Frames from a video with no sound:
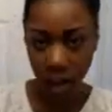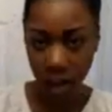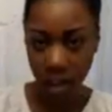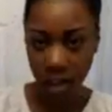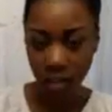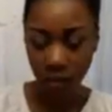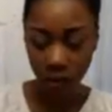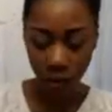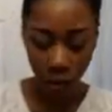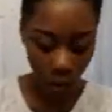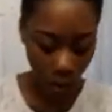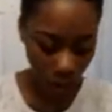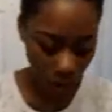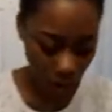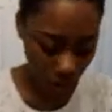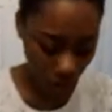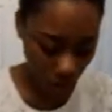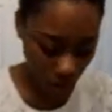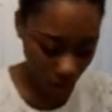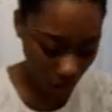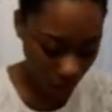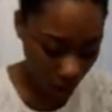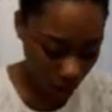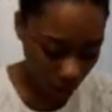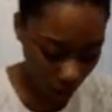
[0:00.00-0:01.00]
aren't as full
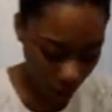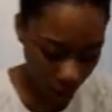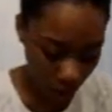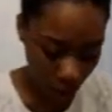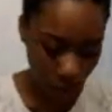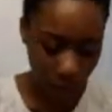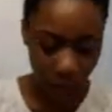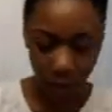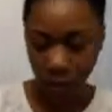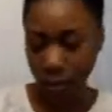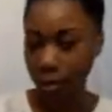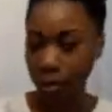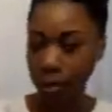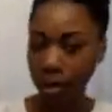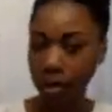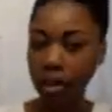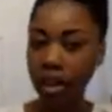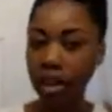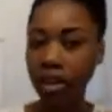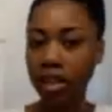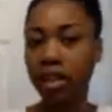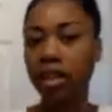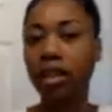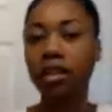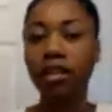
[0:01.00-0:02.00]
as I thought they would be,
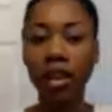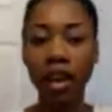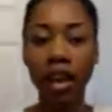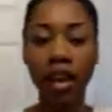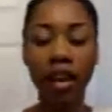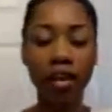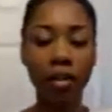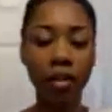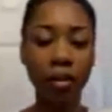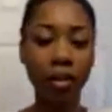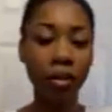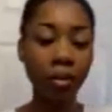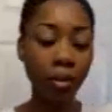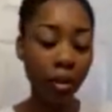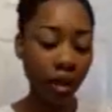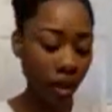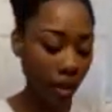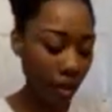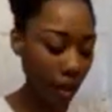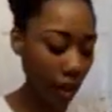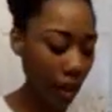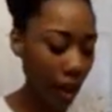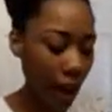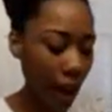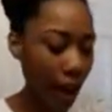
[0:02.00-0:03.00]
but that's okay with
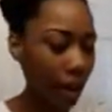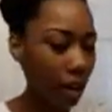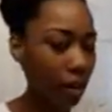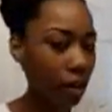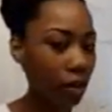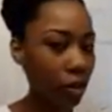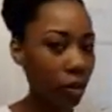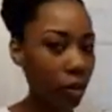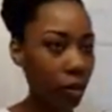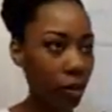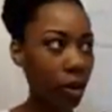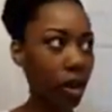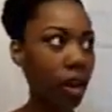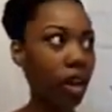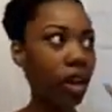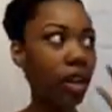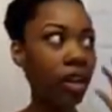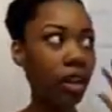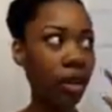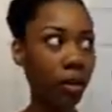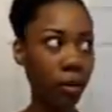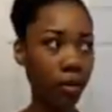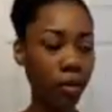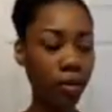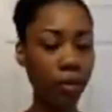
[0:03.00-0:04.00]
me. Like, I don't want
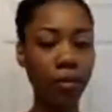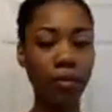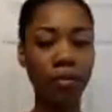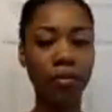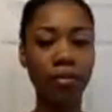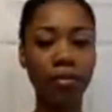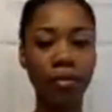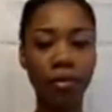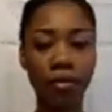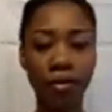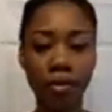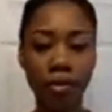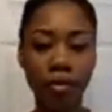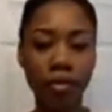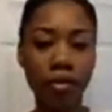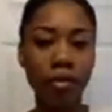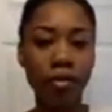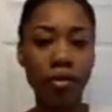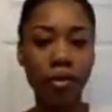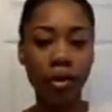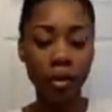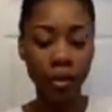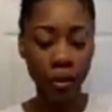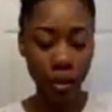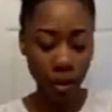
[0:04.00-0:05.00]
any
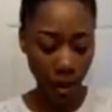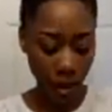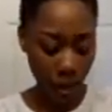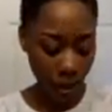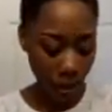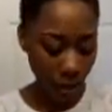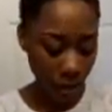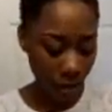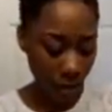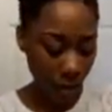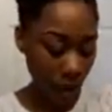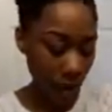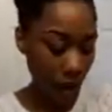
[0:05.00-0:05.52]
big